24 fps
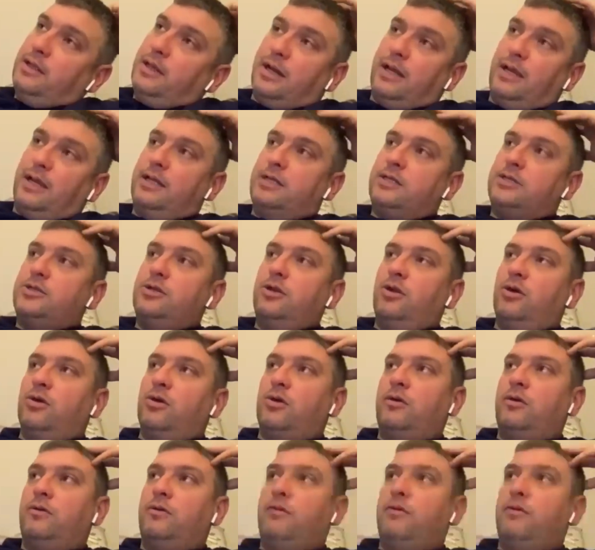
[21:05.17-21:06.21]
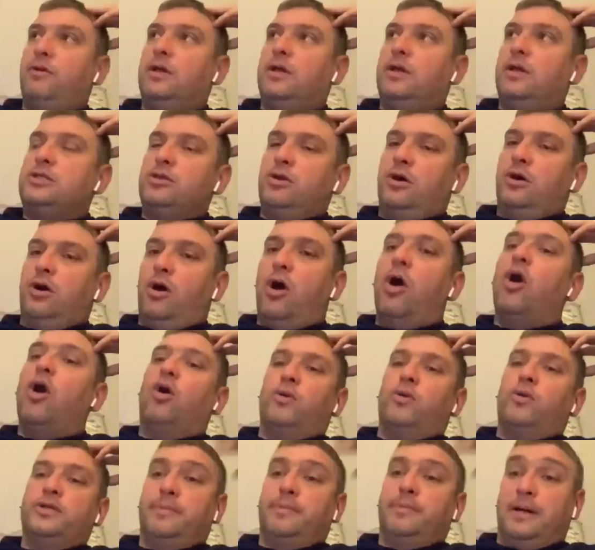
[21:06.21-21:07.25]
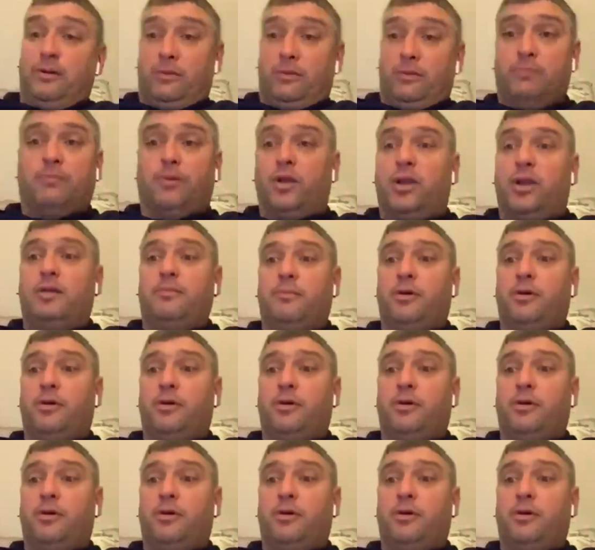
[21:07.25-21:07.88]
Yeah, and it's not always about money,